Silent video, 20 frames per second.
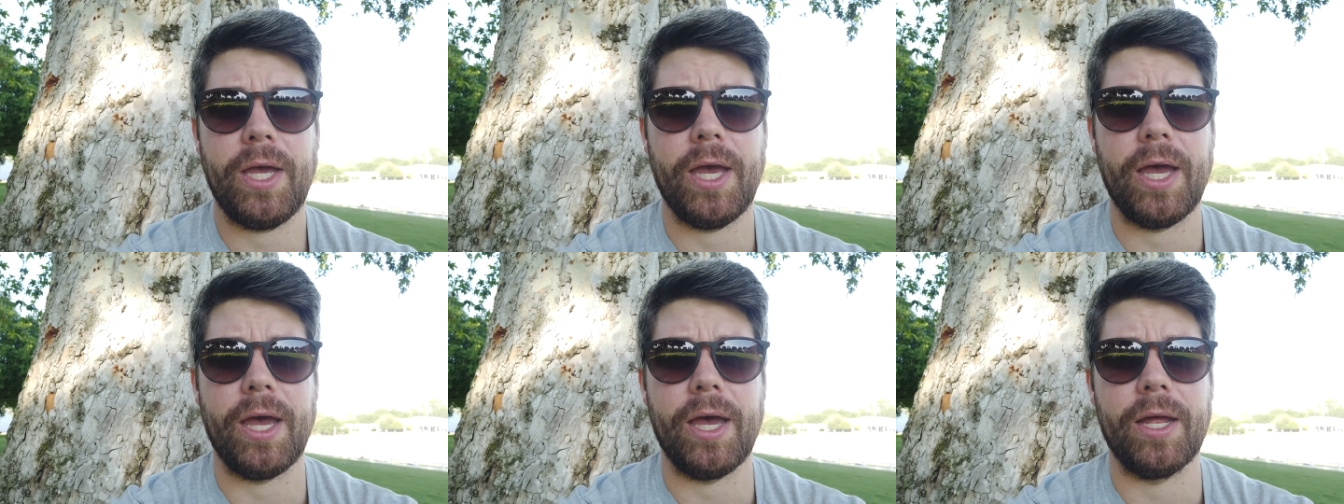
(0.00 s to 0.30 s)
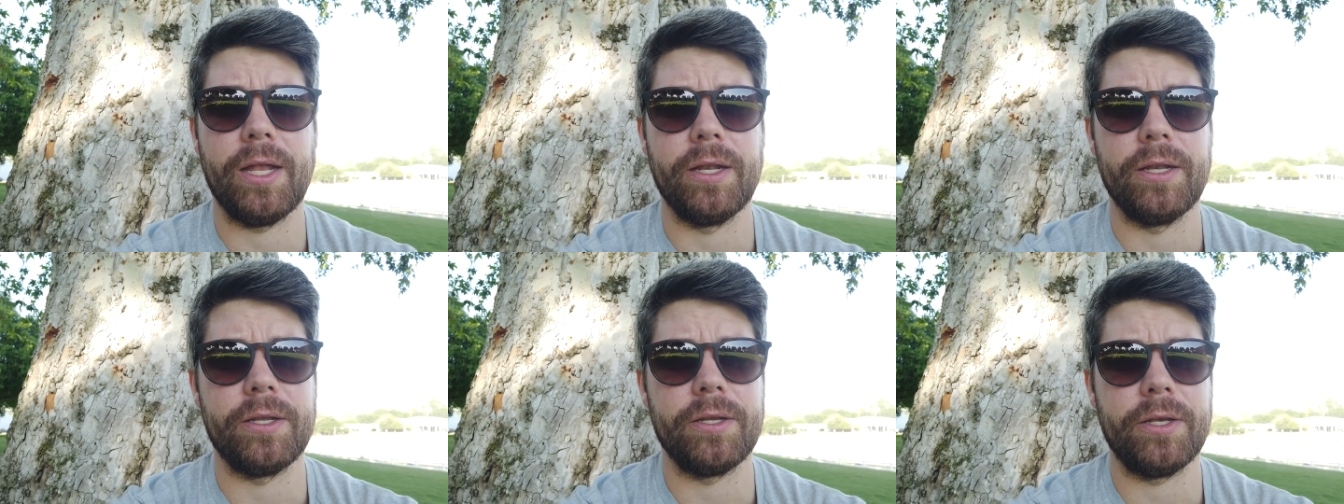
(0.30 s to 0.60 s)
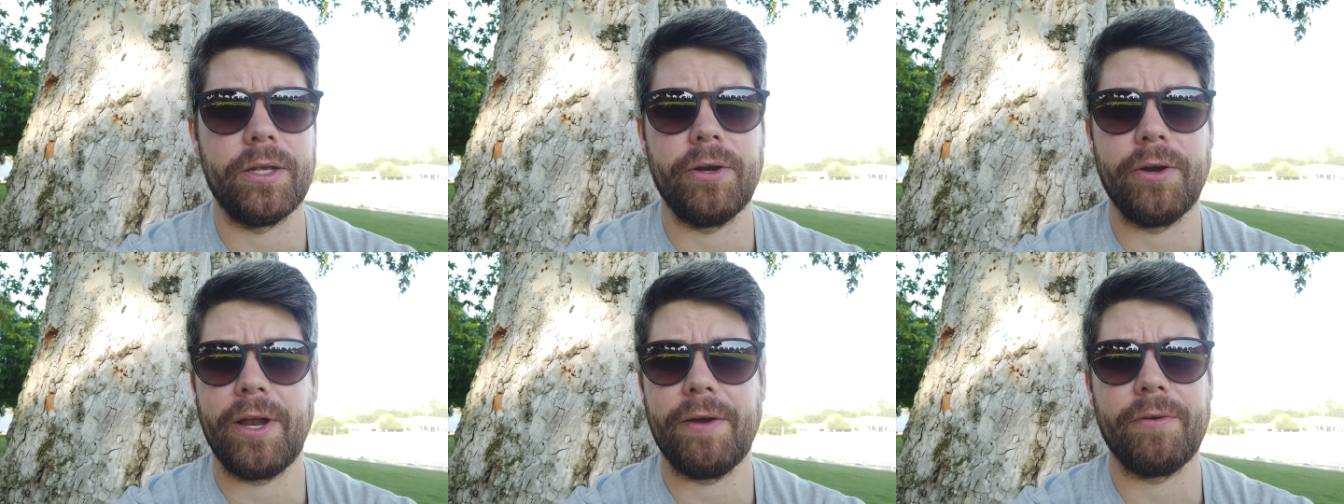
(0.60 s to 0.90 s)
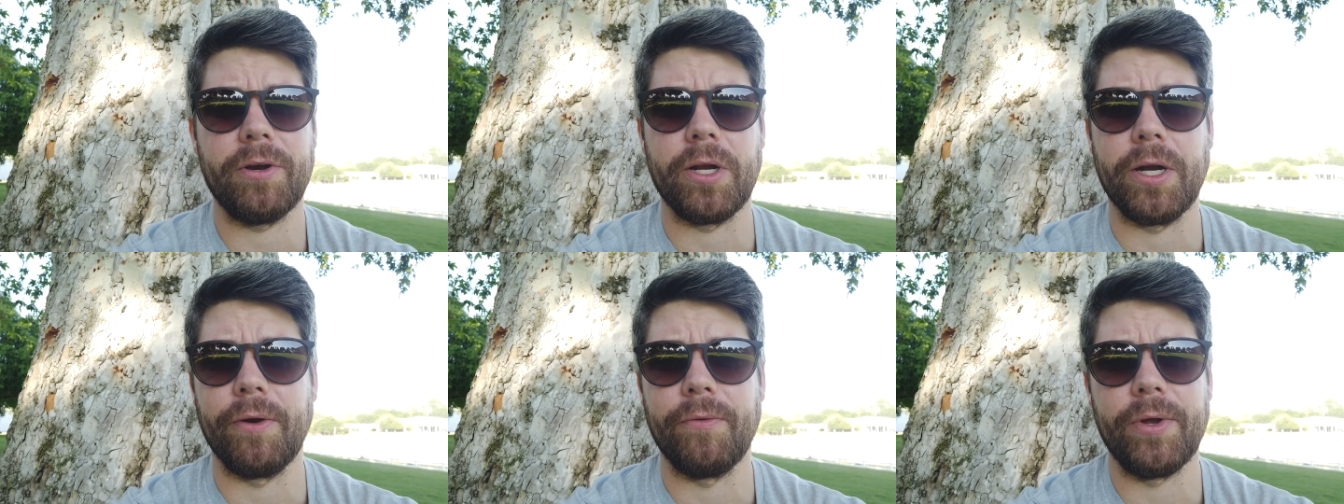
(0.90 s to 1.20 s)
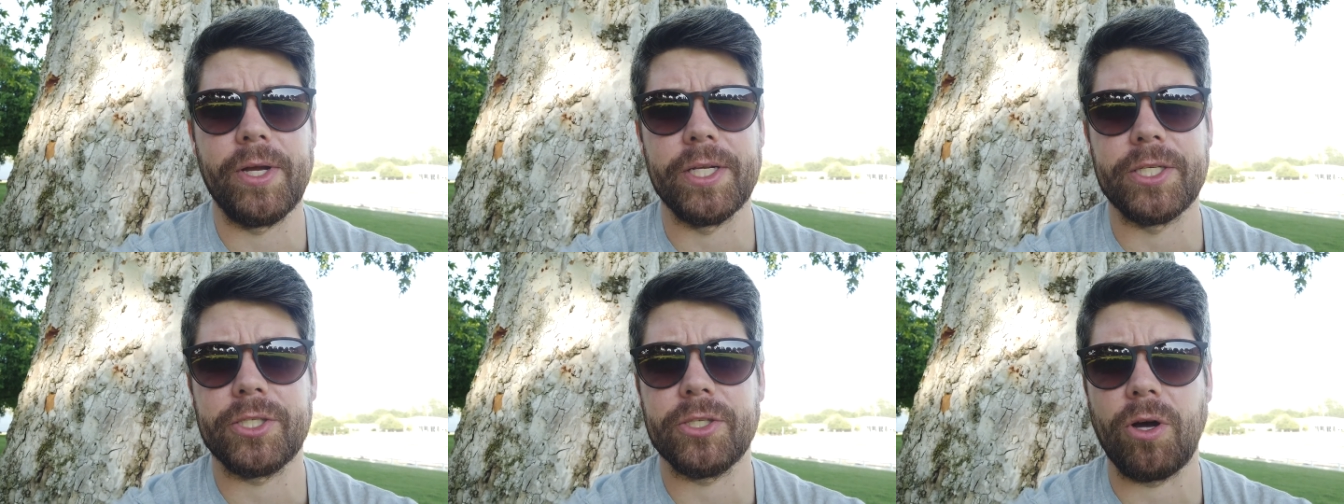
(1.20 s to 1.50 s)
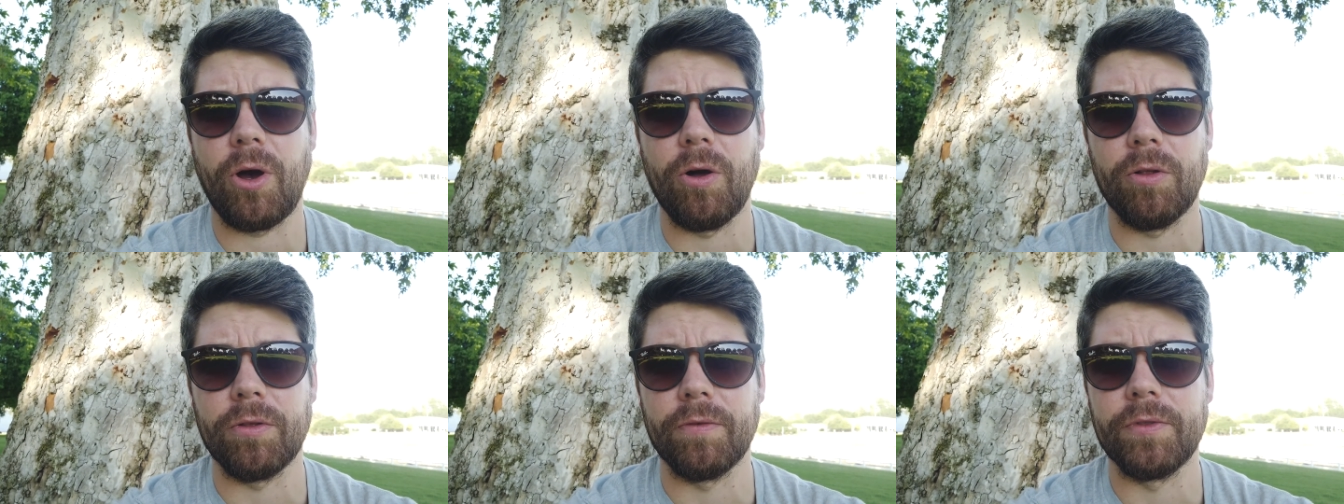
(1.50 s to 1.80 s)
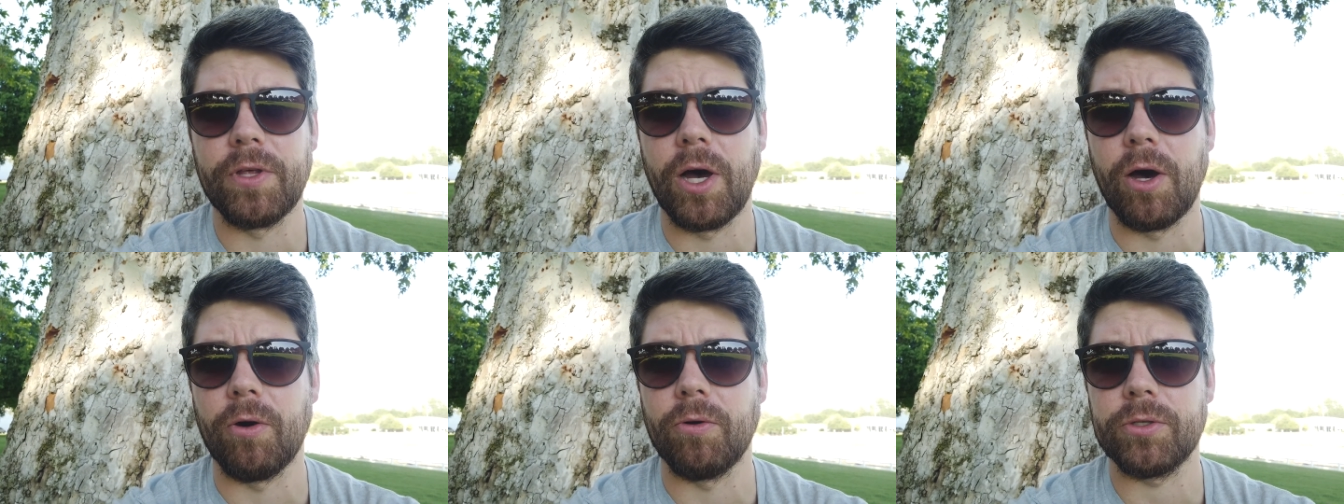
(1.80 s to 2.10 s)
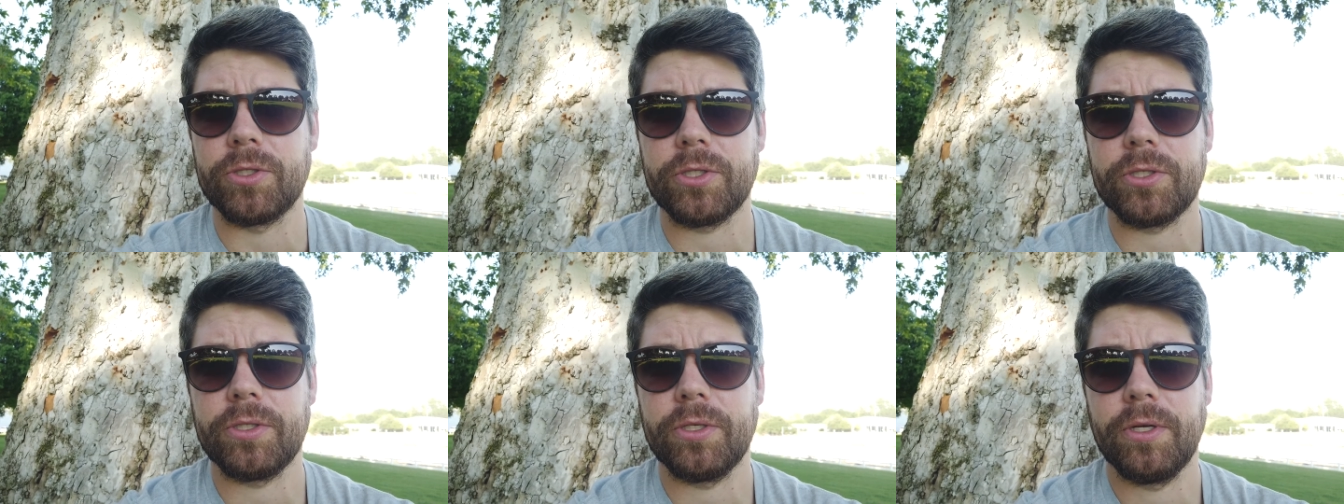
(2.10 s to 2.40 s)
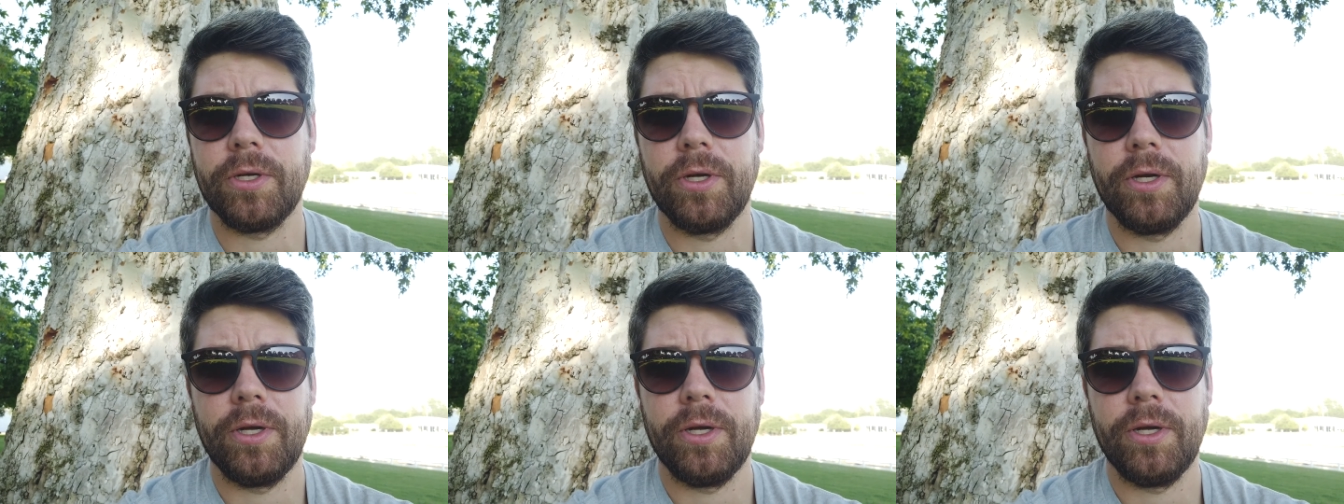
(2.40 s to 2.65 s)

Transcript: and you're never going to reach all of those